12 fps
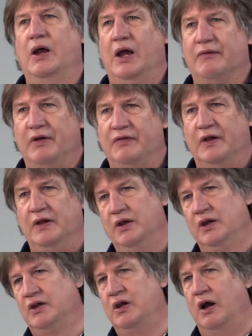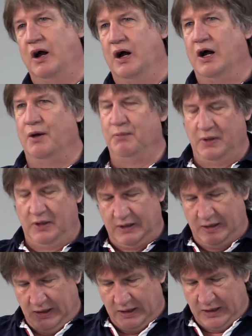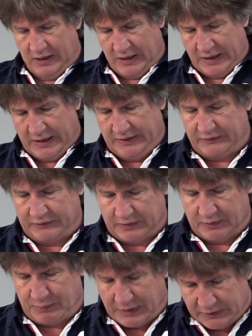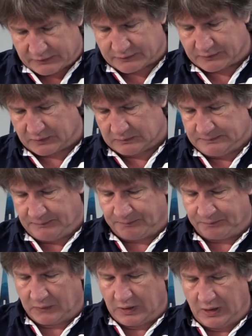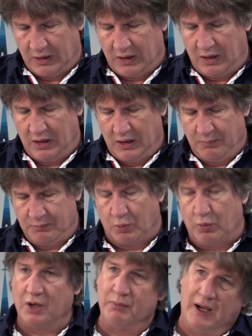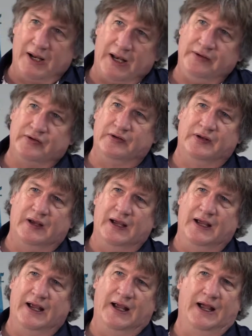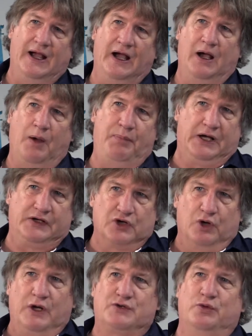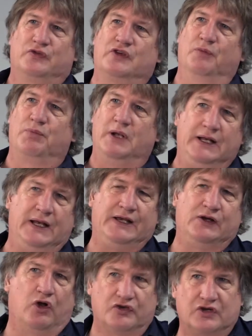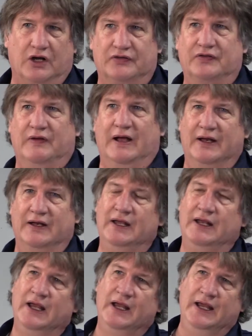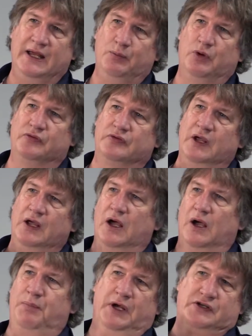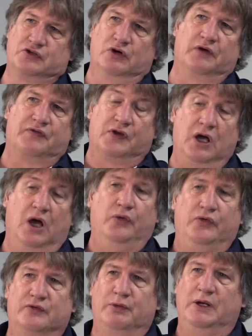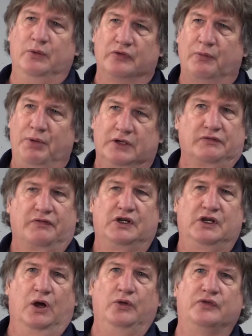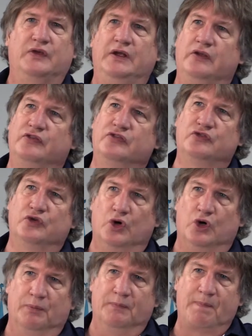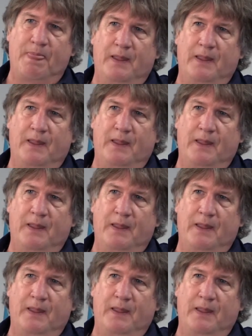everything calm and peaceful. But one man entered a picture which was completely contrast to that. It was a picture of the coast, but it was a picture of the coast in a storm.